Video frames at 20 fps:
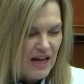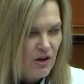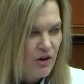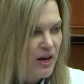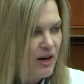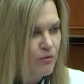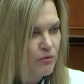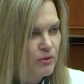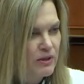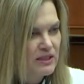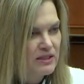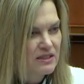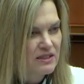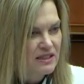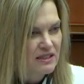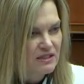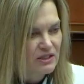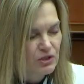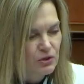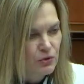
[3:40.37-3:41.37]
are at
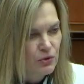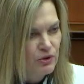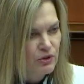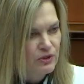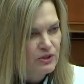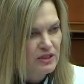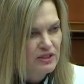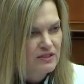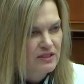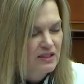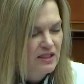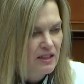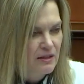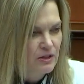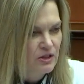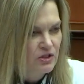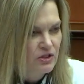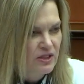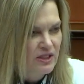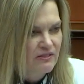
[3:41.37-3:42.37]
risk in 2/3 of the
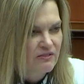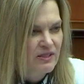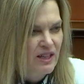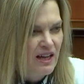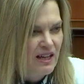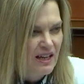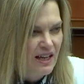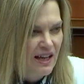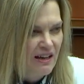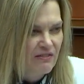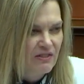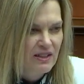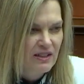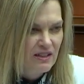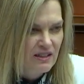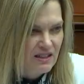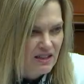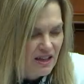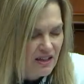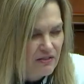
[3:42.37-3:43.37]
country of not
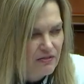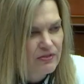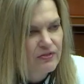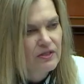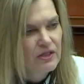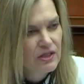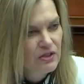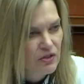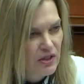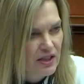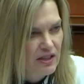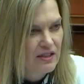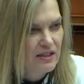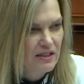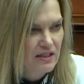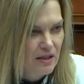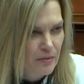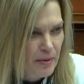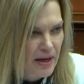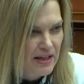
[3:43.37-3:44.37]
having enough
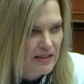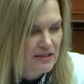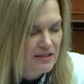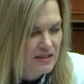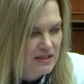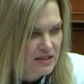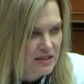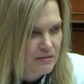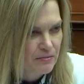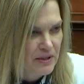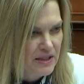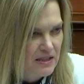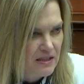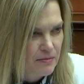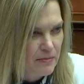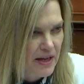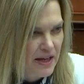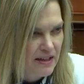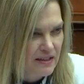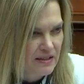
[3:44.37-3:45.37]
accredited capacity to meet
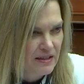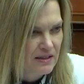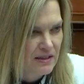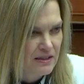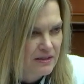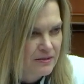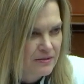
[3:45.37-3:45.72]
demand?